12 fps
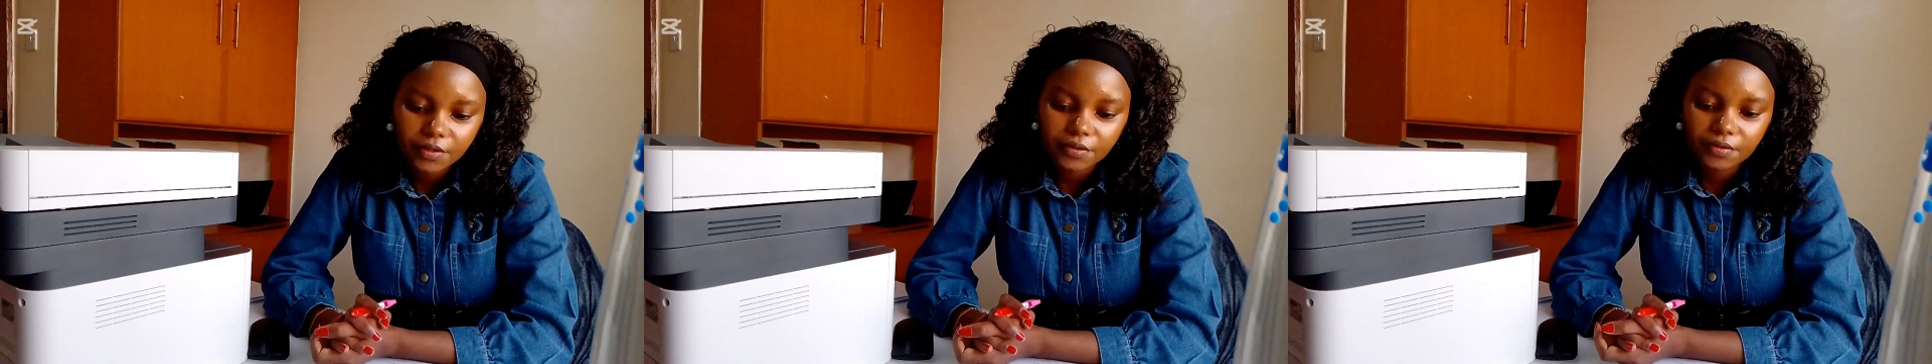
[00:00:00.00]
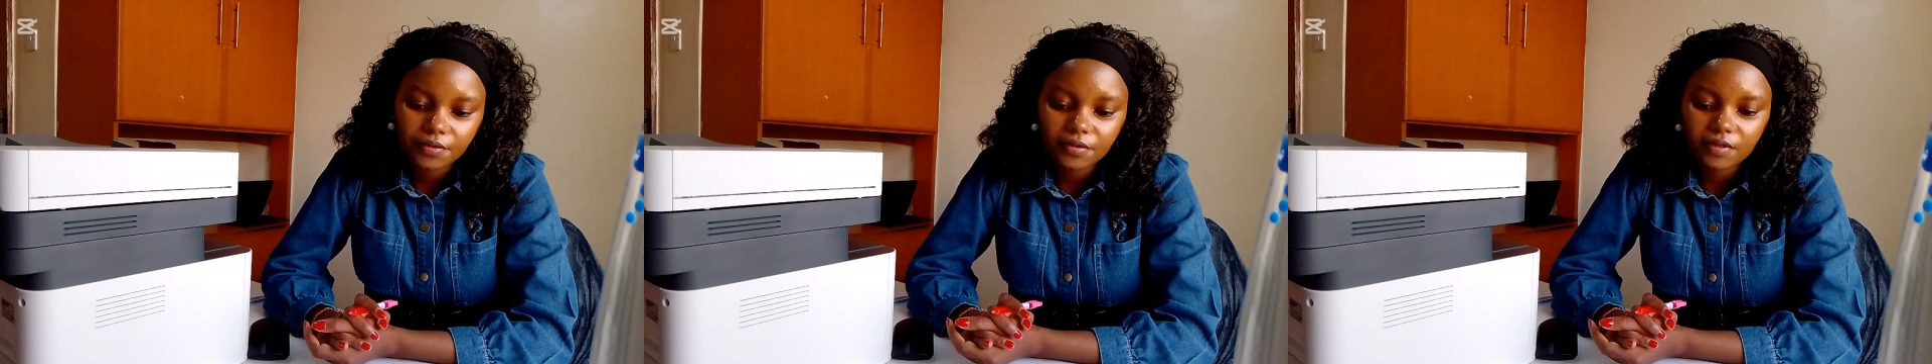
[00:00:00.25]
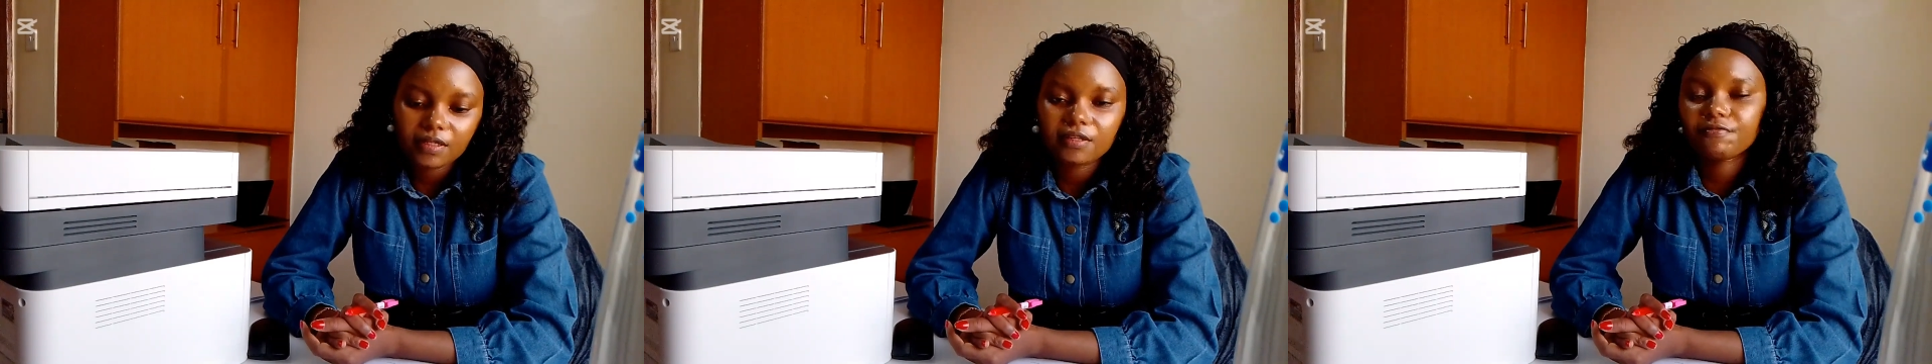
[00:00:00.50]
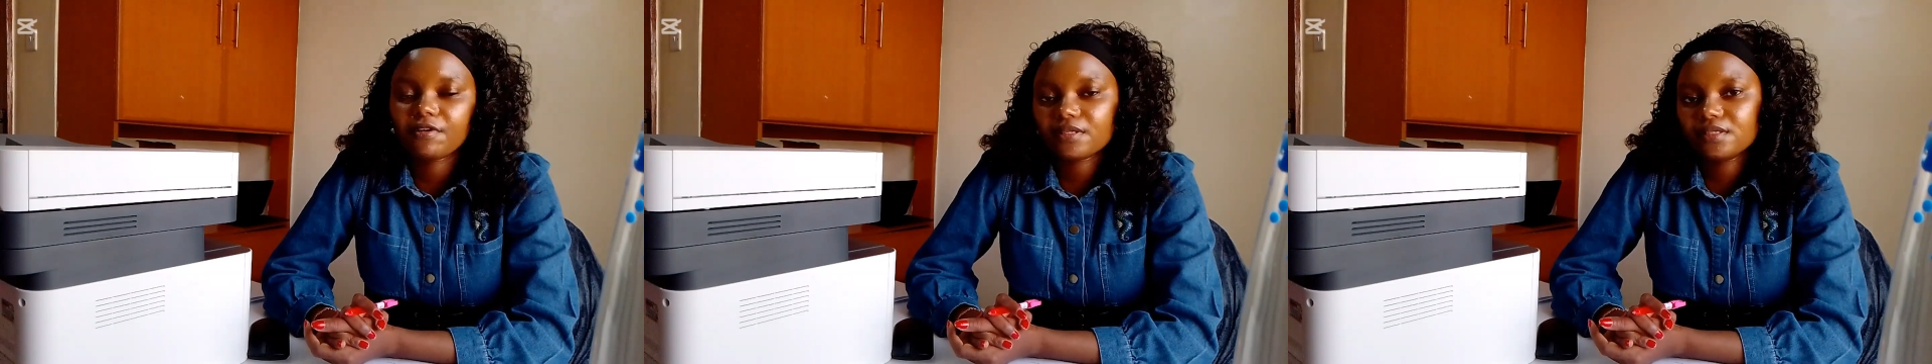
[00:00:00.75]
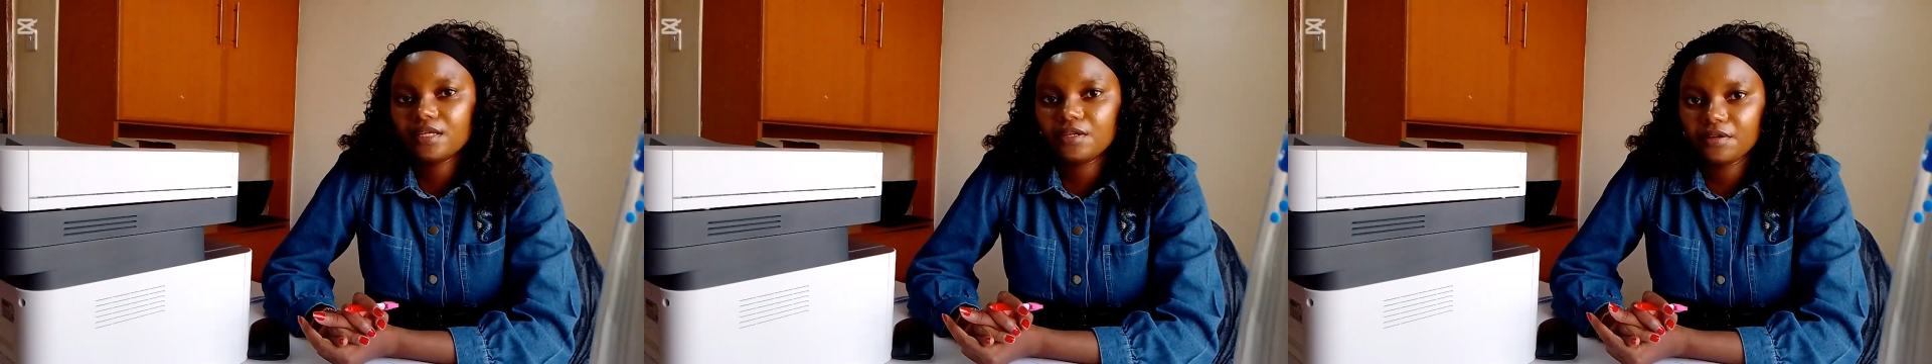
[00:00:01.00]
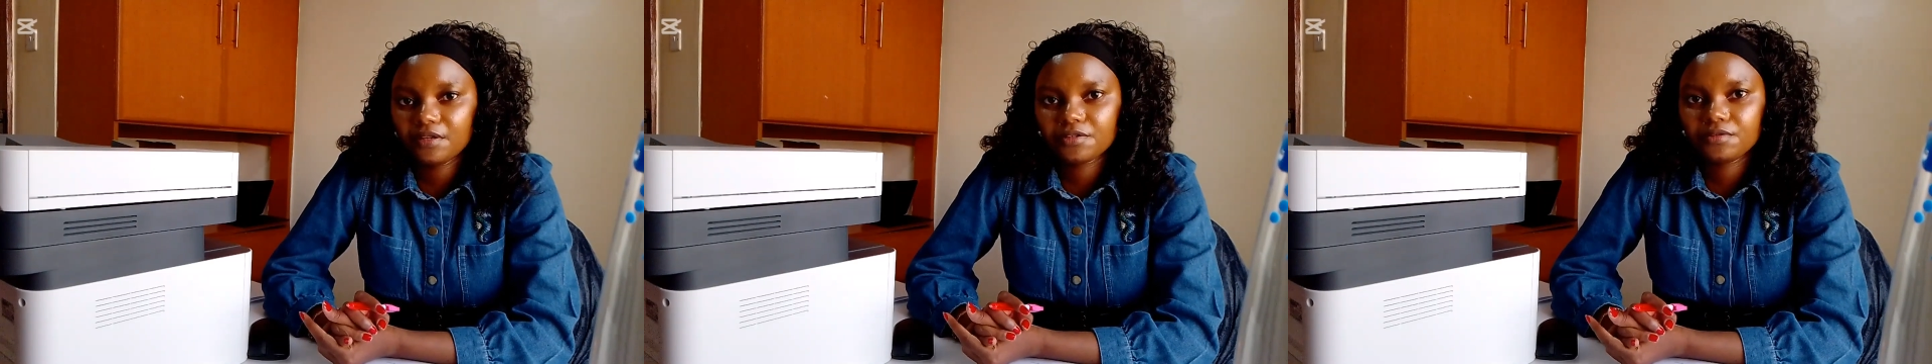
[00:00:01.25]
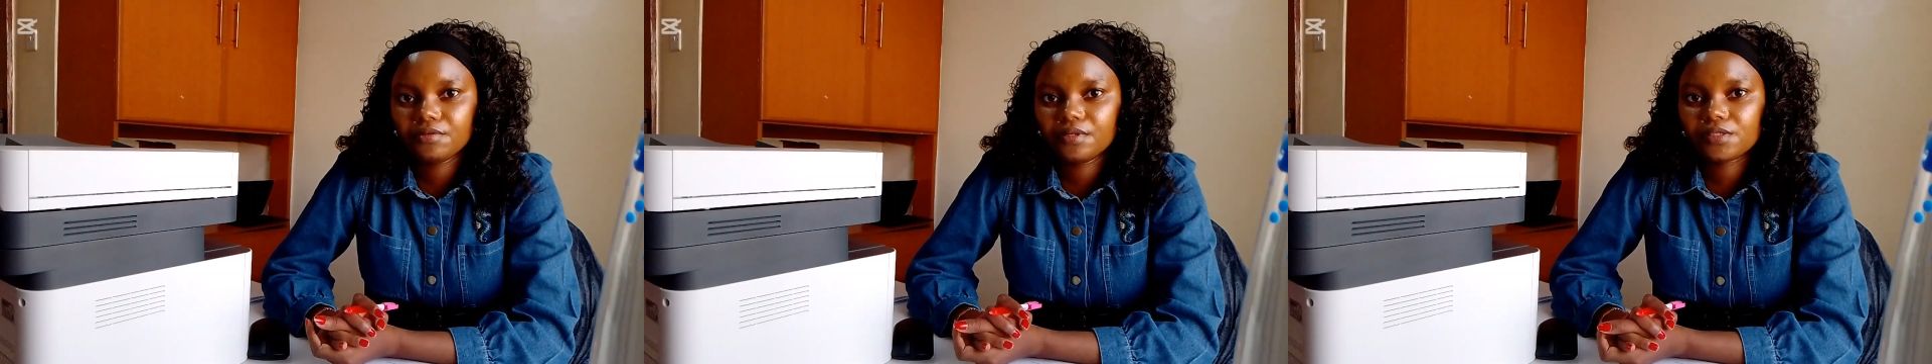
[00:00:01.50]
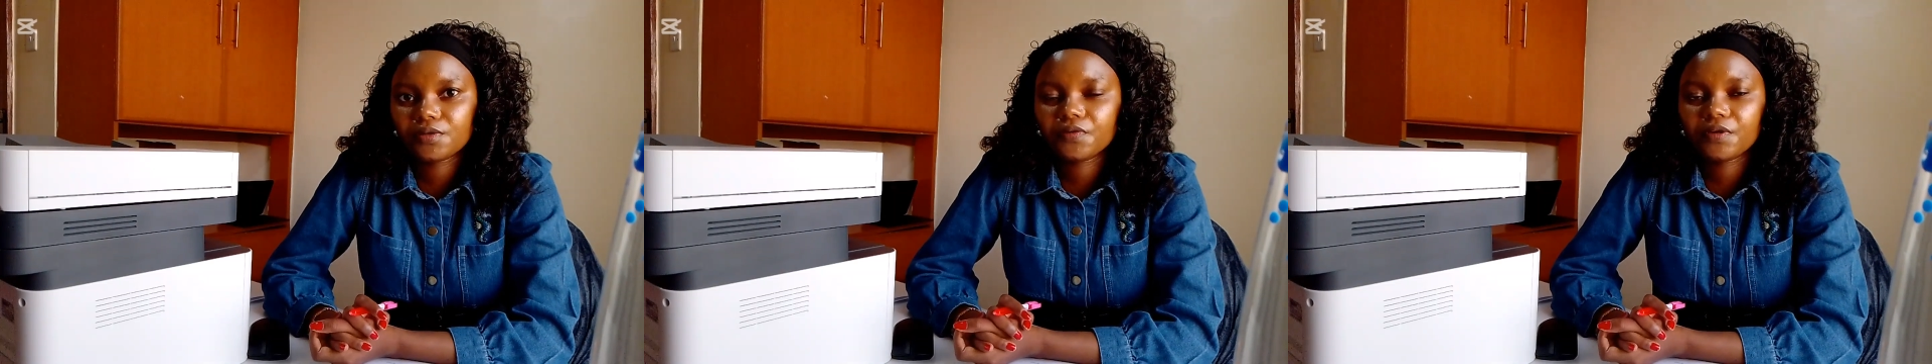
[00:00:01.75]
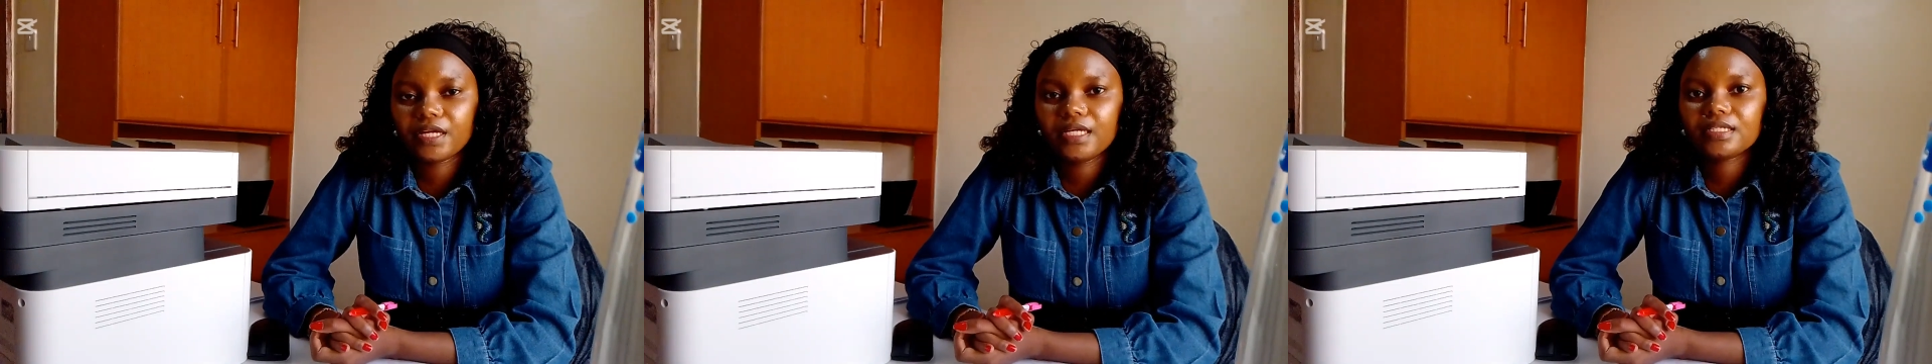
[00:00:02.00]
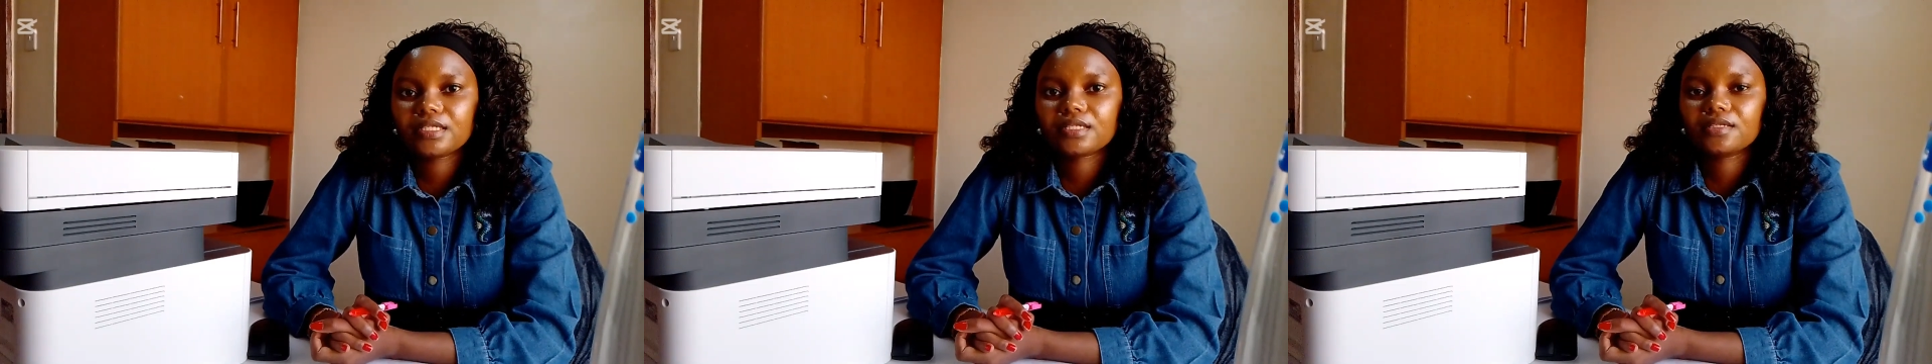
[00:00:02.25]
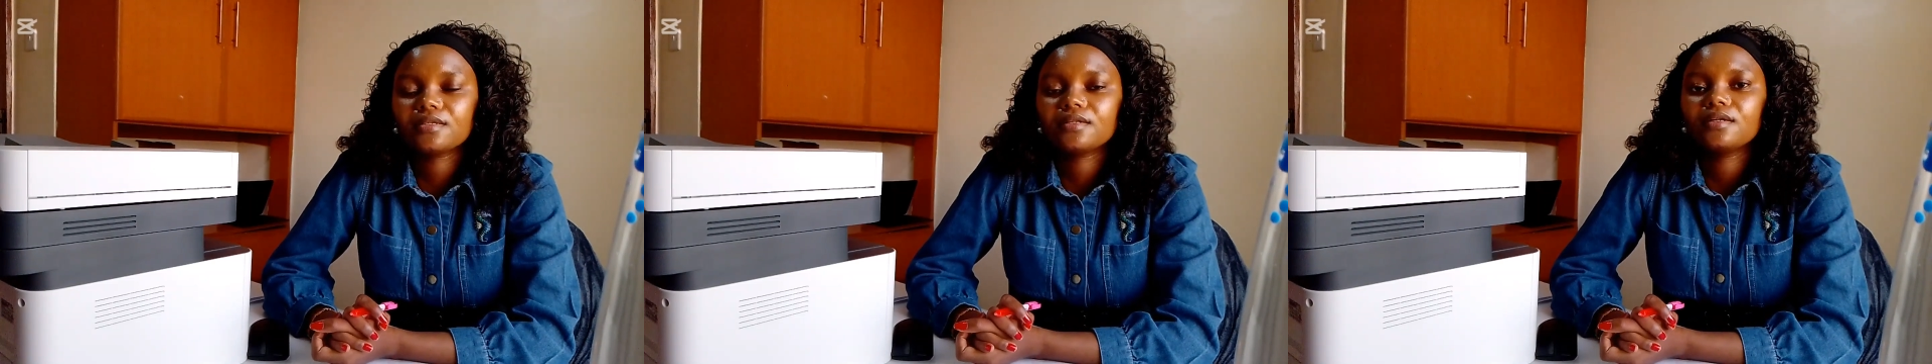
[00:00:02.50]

you know that the first thing you need to do is to create